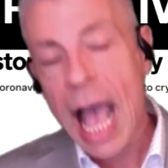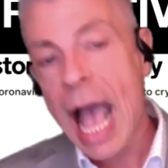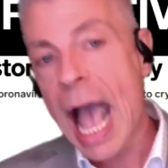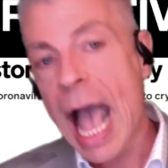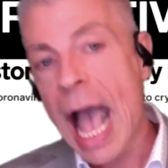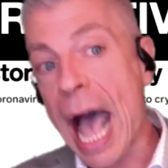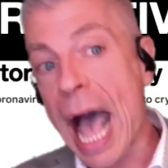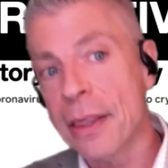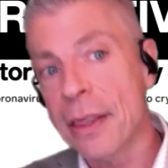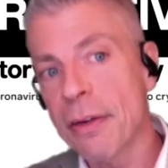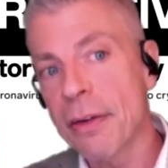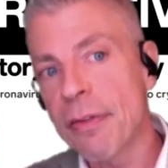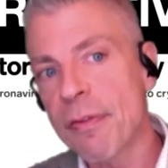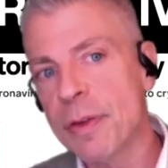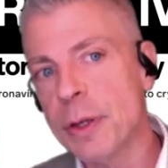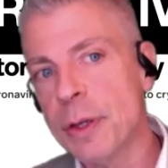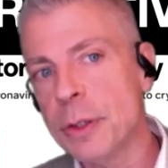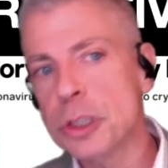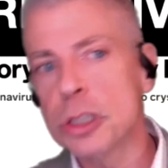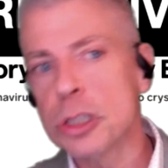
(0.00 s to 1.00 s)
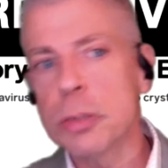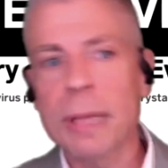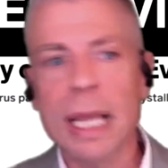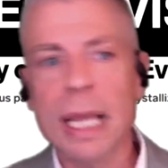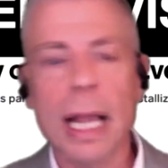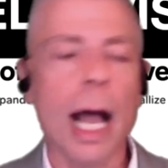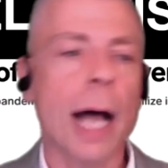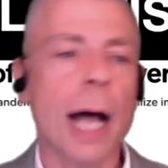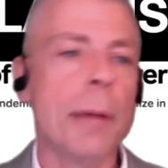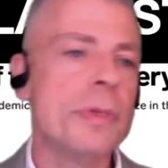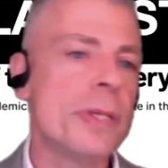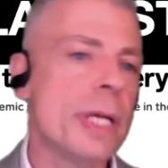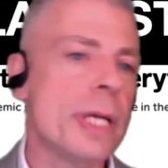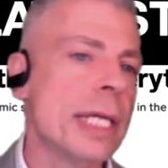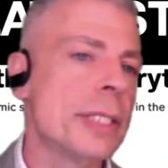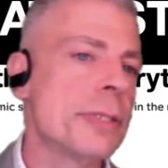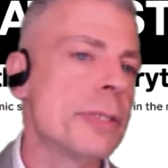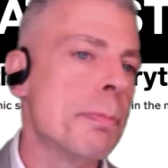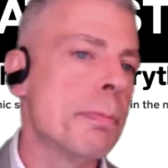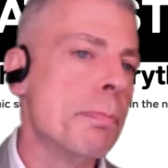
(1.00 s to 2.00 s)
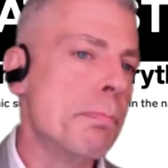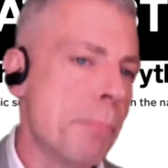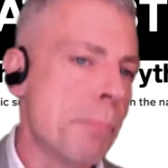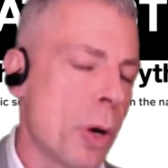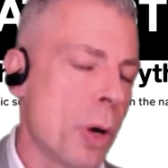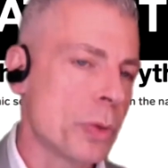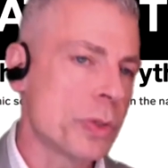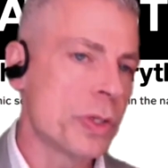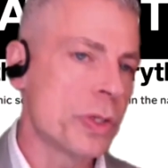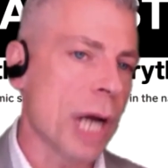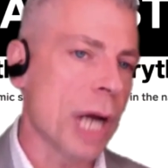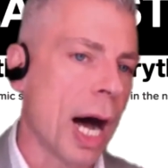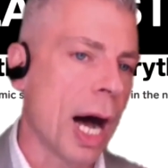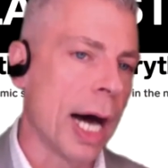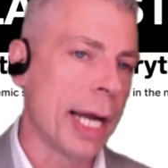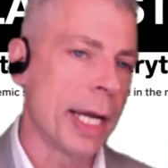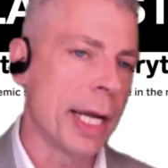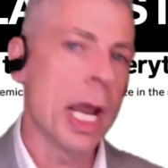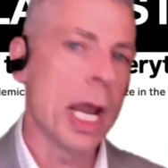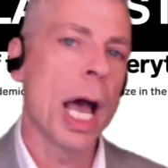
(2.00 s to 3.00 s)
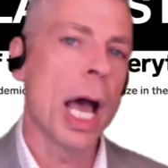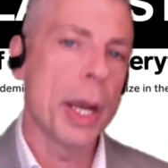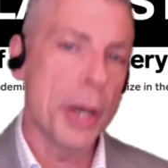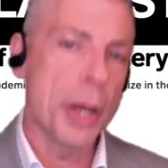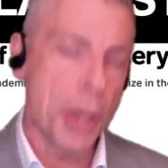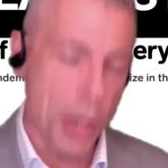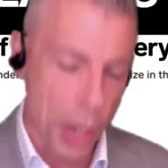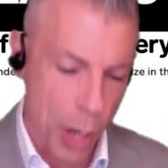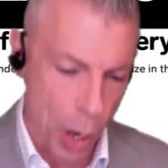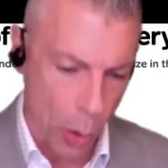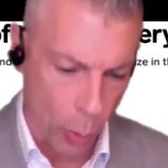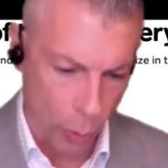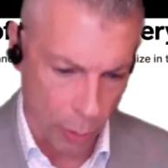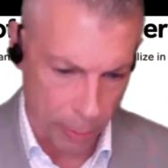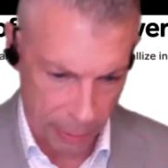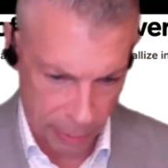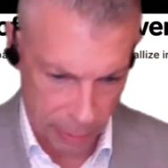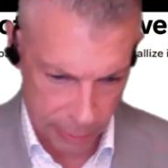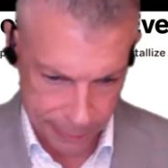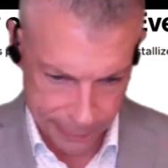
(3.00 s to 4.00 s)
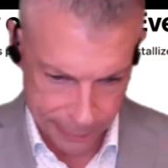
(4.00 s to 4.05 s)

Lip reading: and the future becomes its most unknowable.